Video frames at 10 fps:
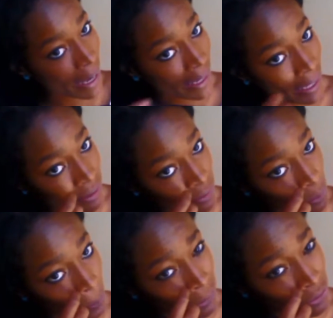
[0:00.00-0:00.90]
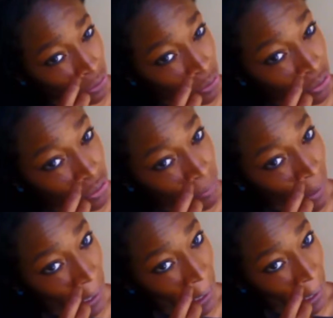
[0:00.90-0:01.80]
head, so it's used to
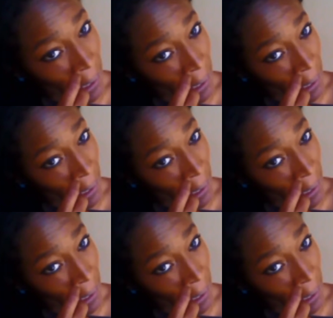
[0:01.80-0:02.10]
my head.